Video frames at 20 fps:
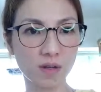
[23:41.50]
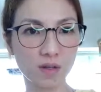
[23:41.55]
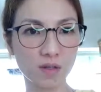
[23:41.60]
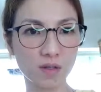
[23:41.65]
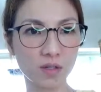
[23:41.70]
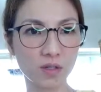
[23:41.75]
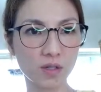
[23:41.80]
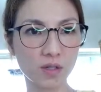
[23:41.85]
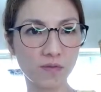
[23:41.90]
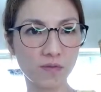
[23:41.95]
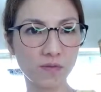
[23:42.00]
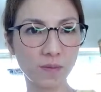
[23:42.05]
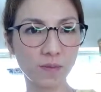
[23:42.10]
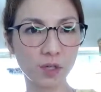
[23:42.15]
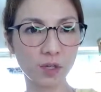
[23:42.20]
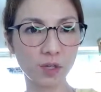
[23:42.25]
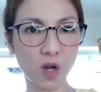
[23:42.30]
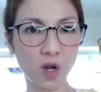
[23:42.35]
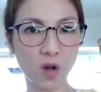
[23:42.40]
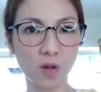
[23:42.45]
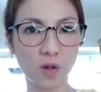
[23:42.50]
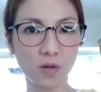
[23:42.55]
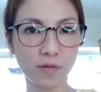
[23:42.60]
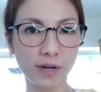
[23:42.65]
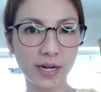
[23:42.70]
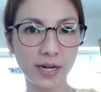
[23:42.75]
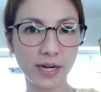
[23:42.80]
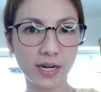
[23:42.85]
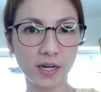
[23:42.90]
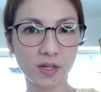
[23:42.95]
From
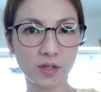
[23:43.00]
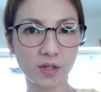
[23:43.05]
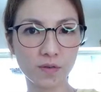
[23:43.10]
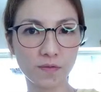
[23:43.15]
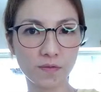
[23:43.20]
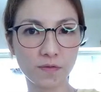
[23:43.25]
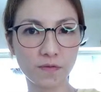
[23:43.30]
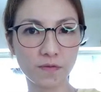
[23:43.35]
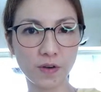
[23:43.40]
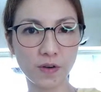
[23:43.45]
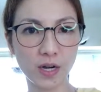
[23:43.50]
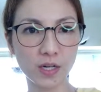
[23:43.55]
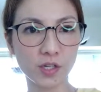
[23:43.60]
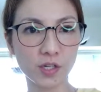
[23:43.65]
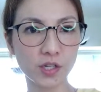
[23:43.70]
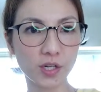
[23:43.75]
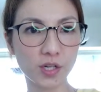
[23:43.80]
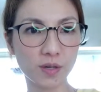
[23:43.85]
tolerating to friendship.